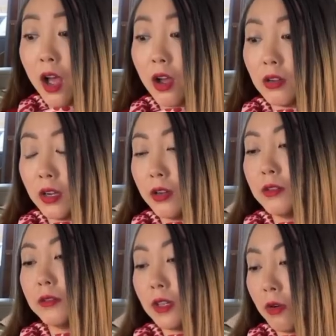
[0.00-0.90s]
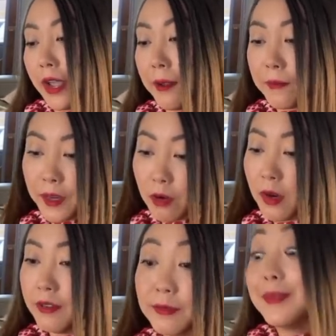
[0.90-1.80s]
bit up. Oh, okay. You
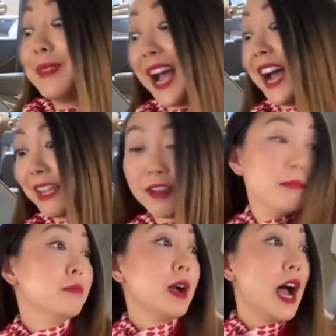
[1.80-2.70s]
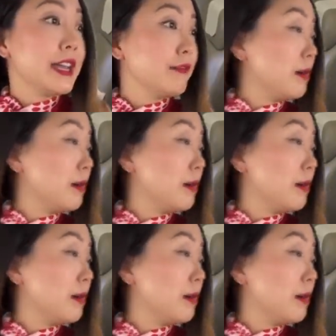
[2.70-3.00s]
know what? I give up. I